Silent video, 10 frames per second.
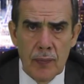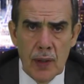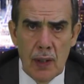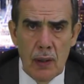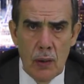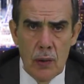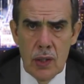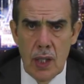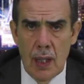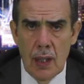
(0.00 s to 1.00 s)
In those
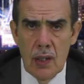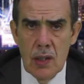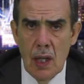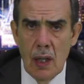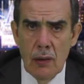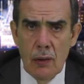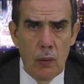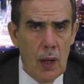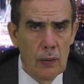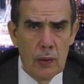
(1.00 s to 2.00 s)
days, the
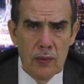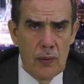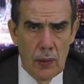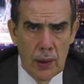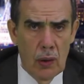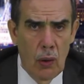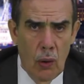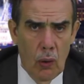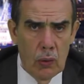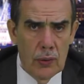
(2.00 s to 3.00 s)
weather was very
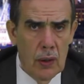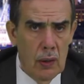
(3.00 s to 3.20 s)
cold.